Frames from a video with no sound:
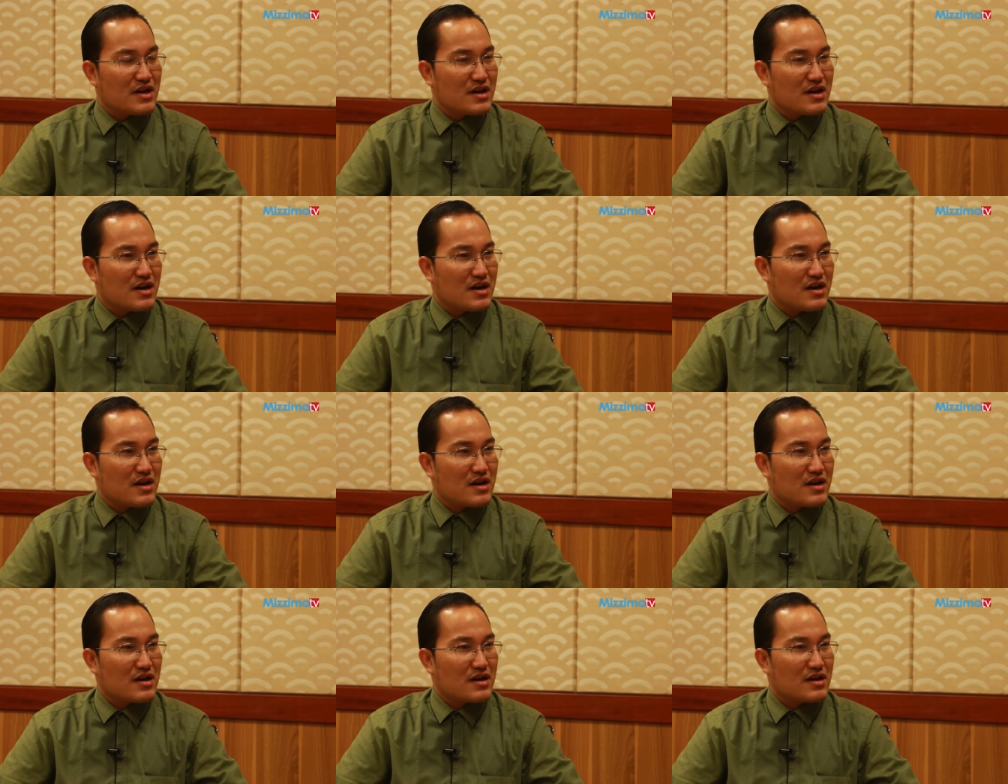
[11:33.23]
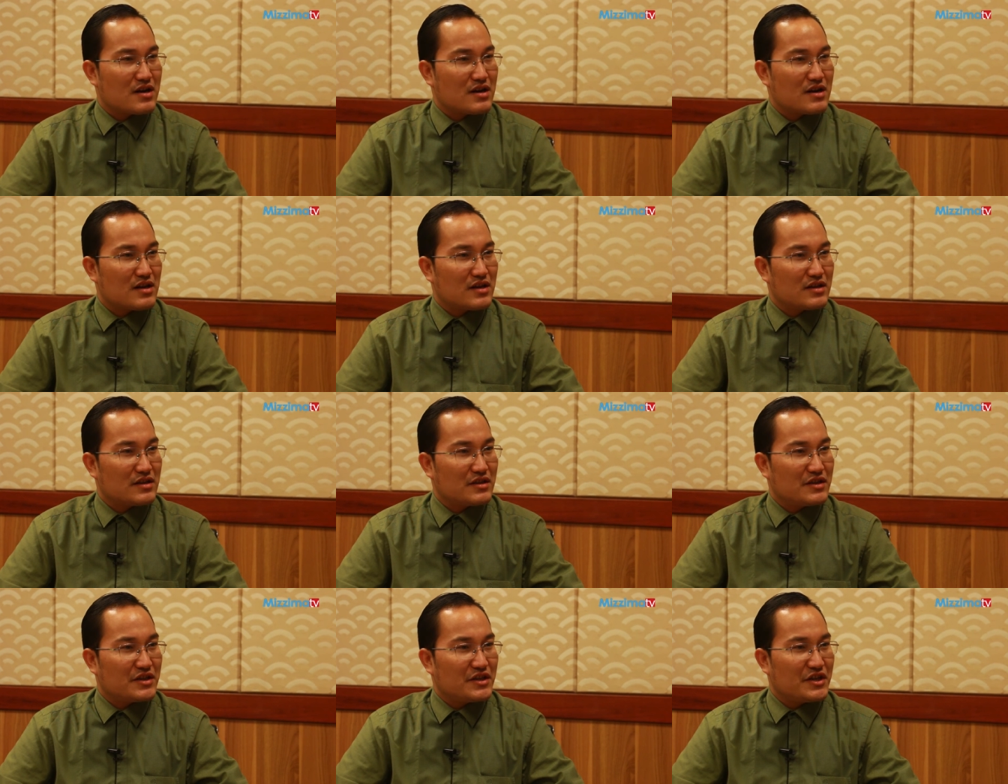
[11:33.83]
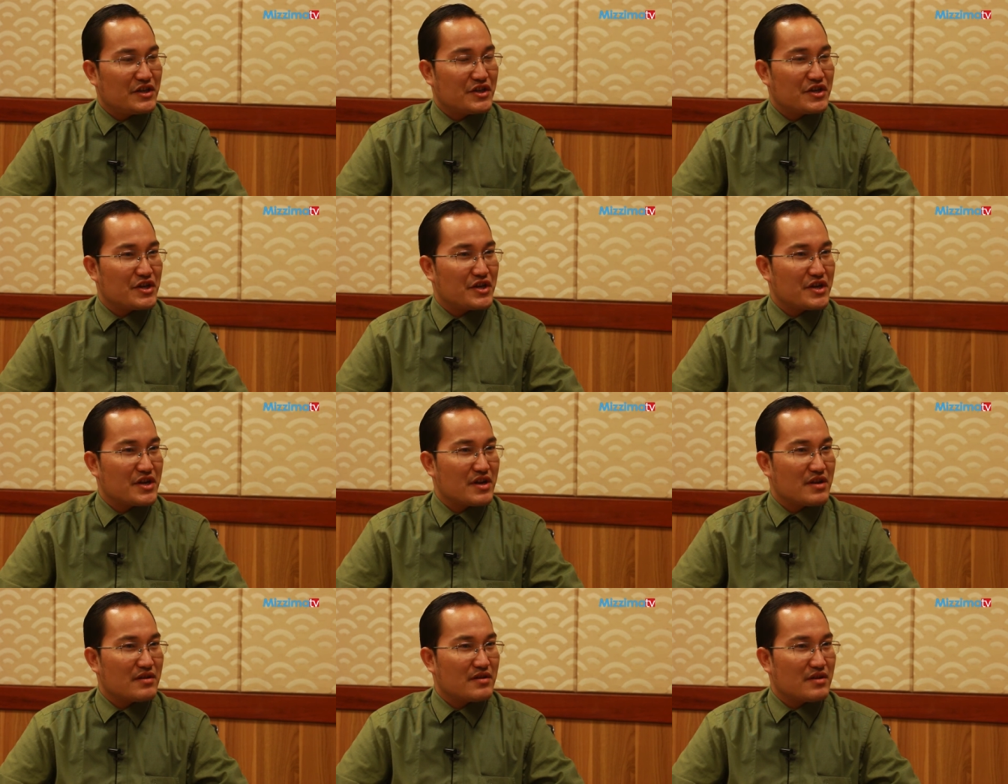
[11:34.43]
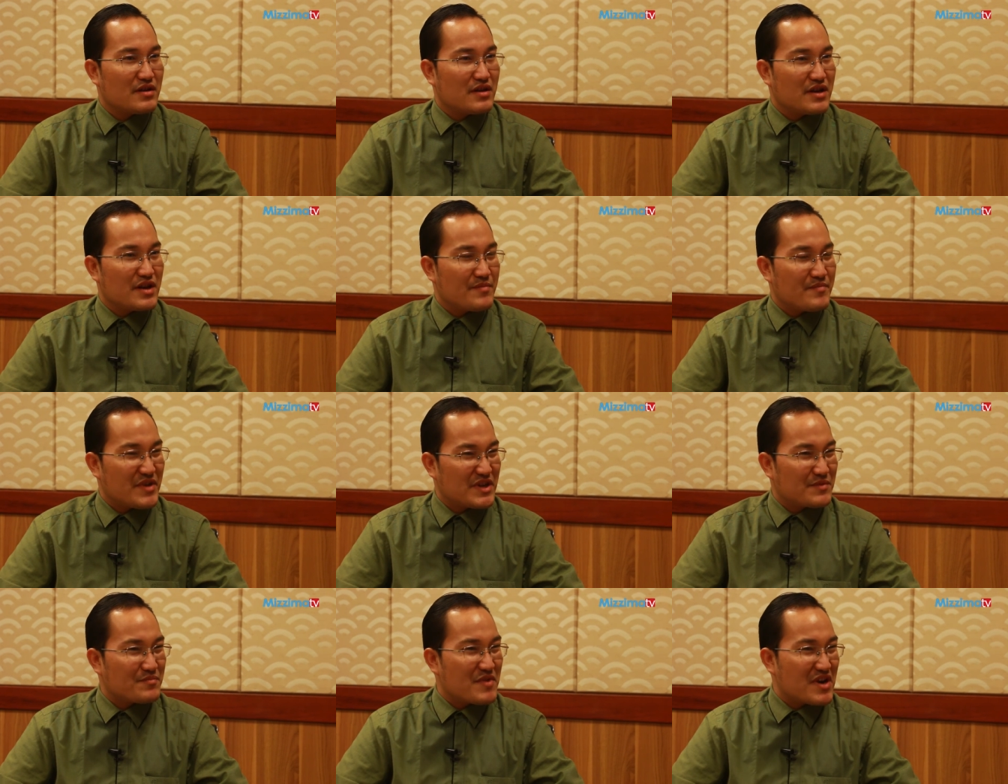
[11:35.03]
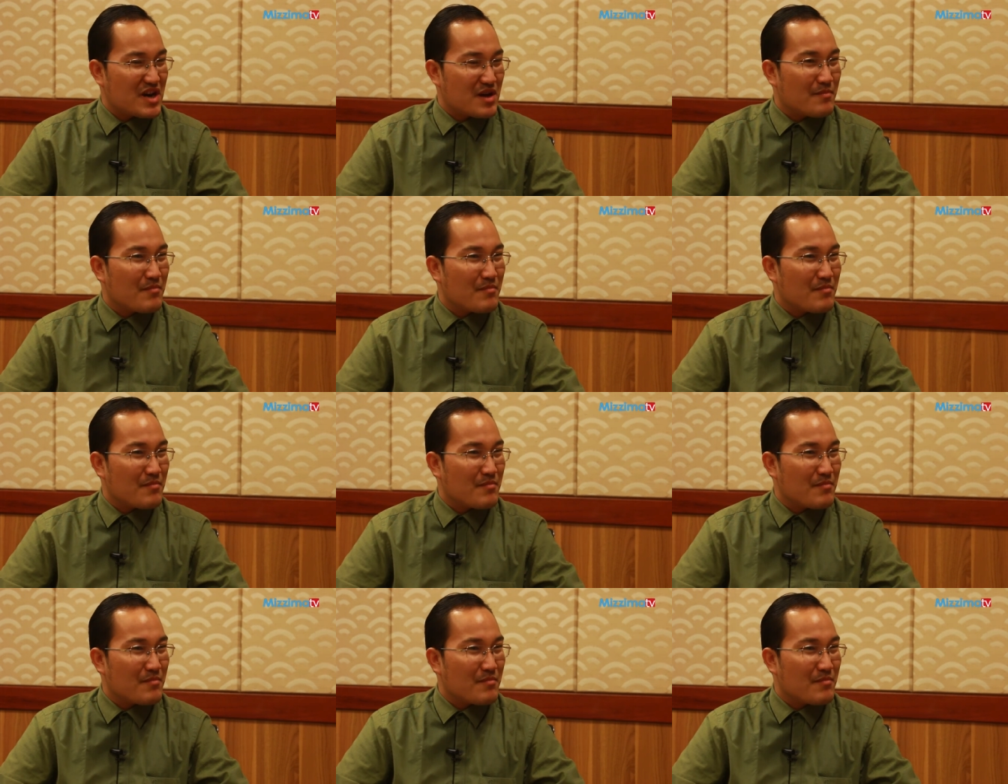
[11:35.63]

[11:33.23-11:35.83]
uh, detailed investment